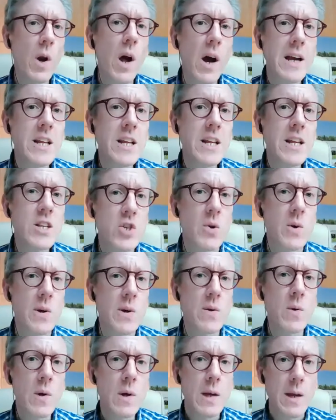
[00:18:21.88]
I do
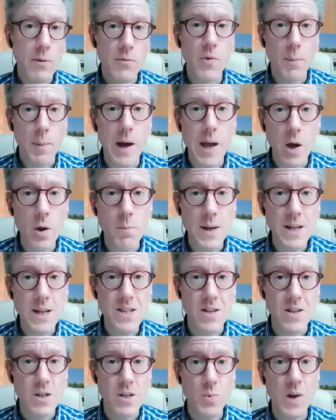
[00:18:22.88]
for my own
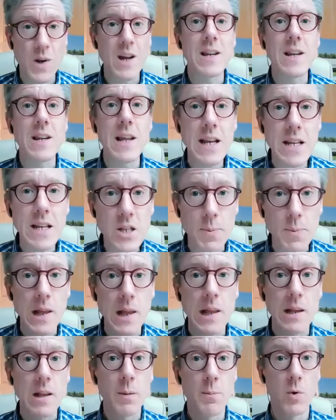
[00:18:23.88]
business when I need to be a
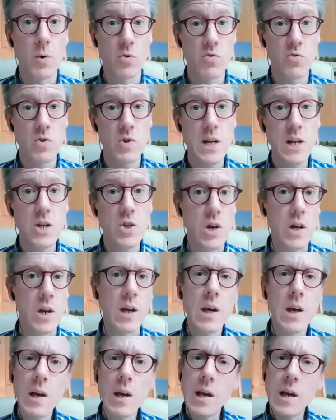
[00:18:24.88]
little more strategic